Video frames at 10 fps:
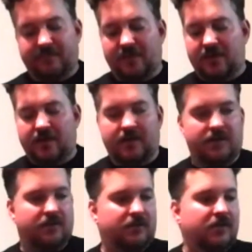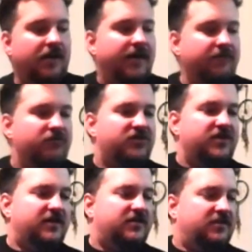And I had
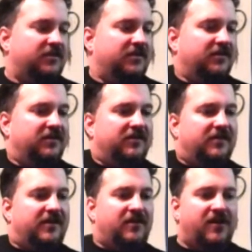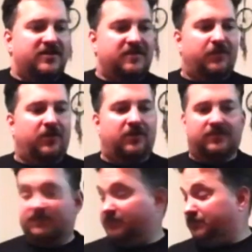receipts. I lost them all,
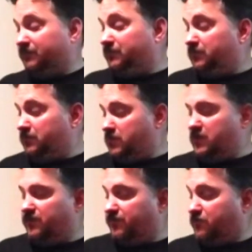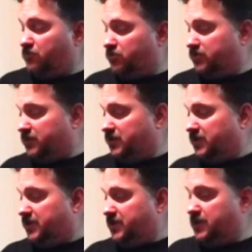
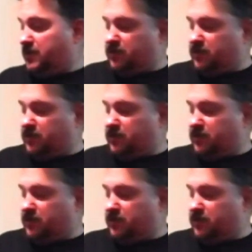unfortunately.